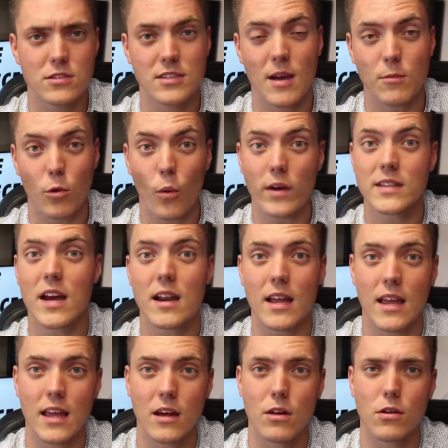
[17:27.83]
say I'm going down
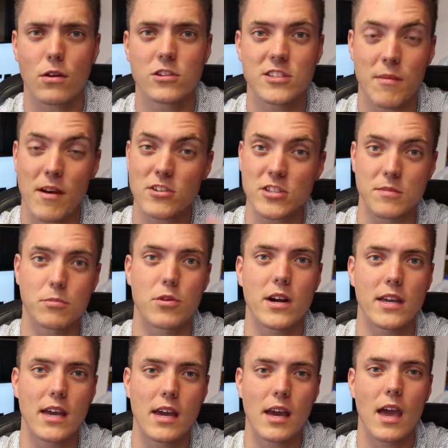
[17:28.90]
a hill or say I'm actually
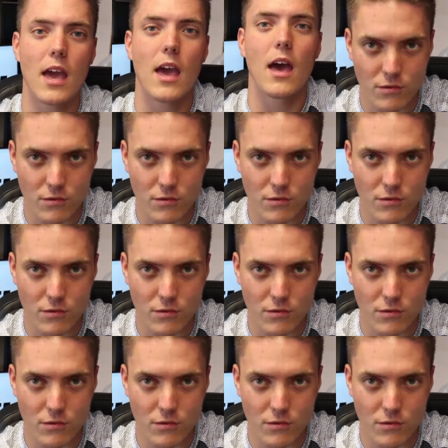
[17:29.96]
braking,